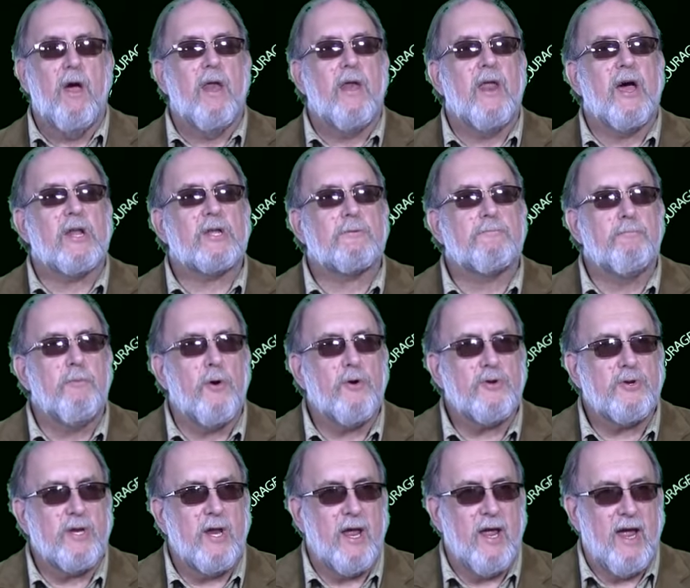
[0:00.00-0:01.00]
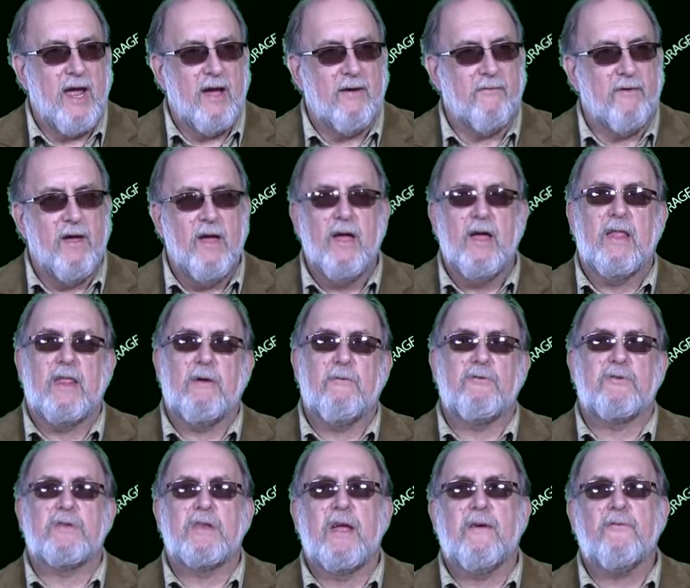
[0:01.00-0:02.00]
Not supposed to have. That
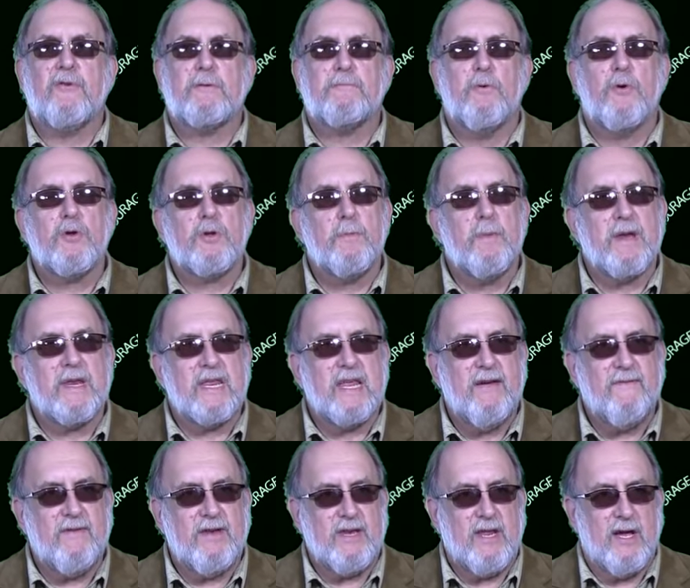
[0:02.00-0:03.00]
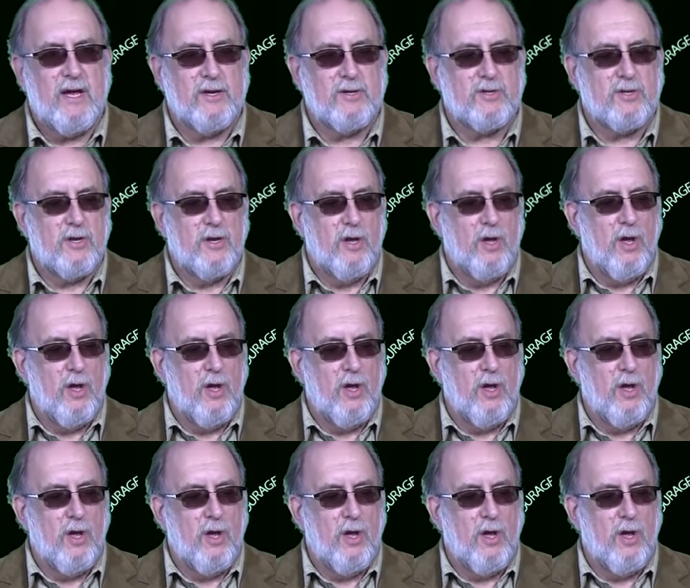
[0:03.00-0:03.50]
was never supposed to have been given to us.